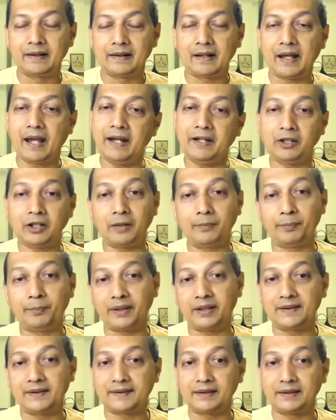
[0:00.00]
and
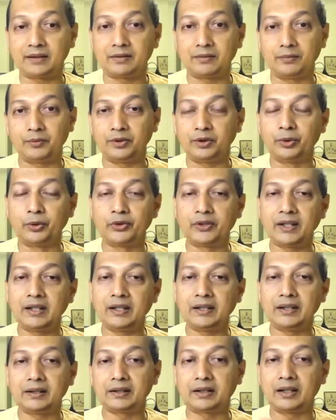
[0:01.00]
compares it
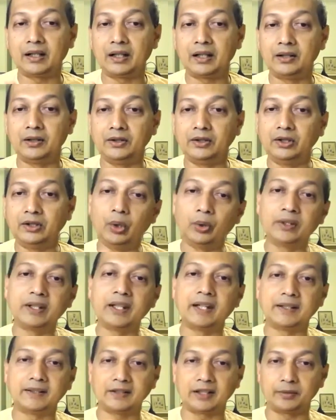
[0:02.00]
using
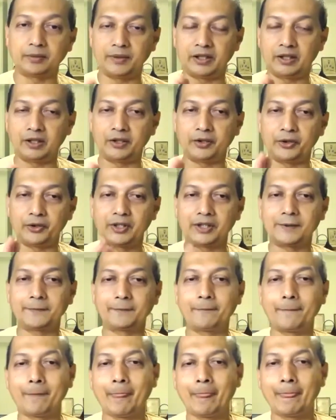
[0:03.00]
yogic terminology.
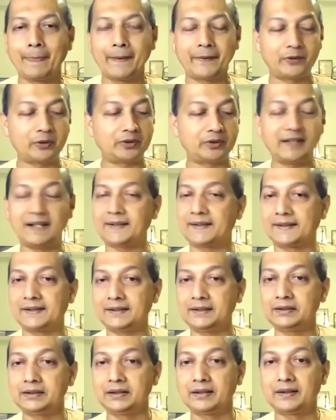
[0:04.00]
So that's
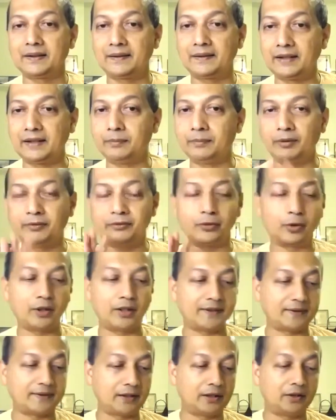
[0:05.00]
the thing before
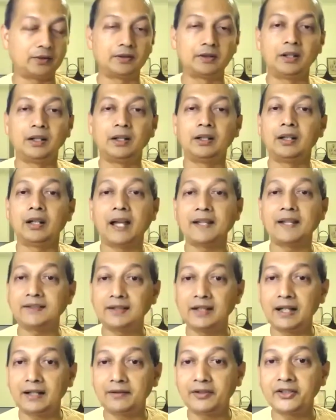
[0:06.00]
us now. I
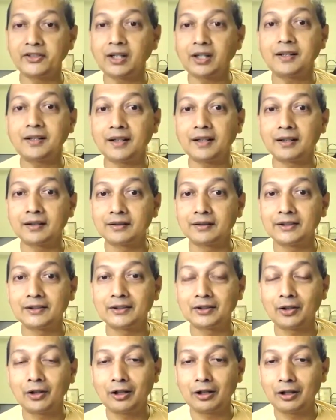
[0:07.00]
still haven't started. This
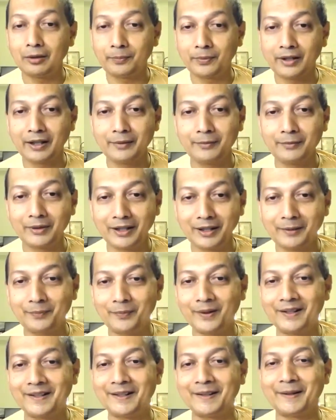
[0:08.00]
is all preliminary
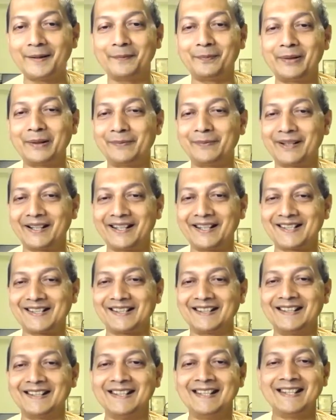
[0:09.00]

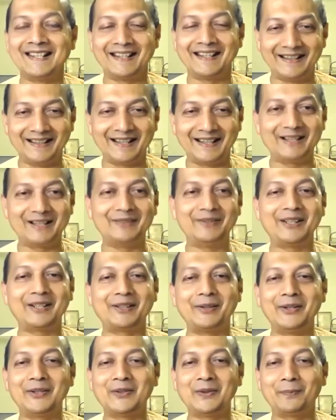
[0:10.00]
preparation. Now we are
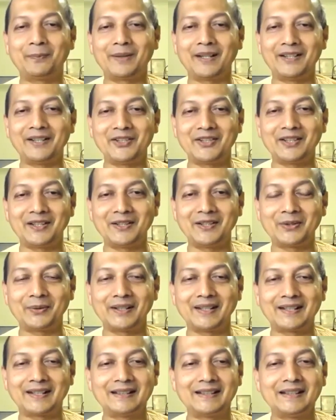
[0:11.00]
going to plunge into
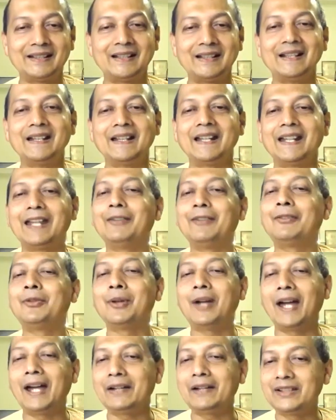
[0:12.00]
it. If you
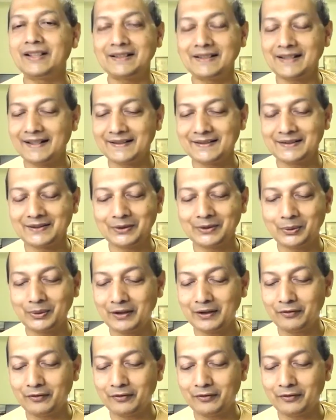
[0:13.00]
have the text, you can